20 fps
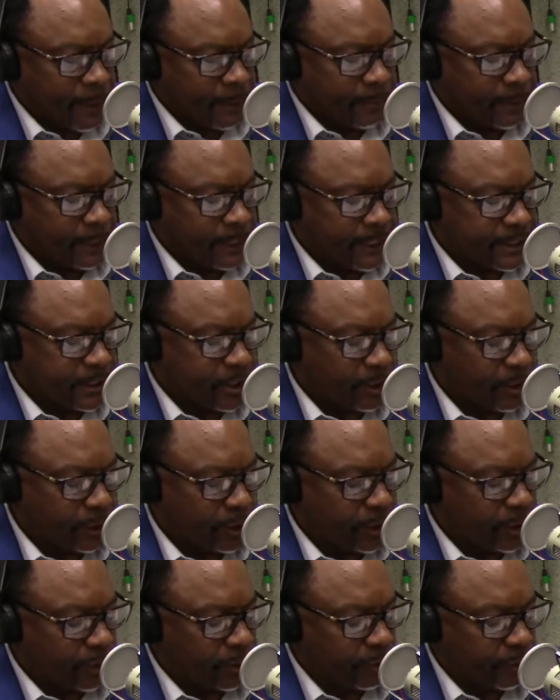But let's go to
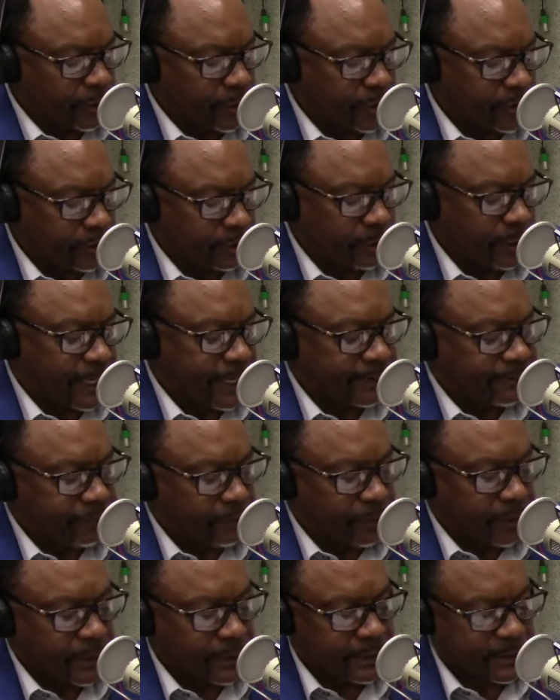universal life,
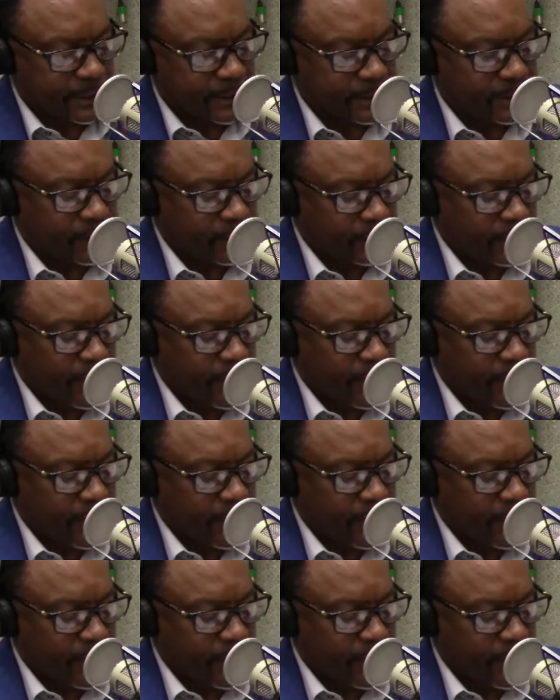for instance.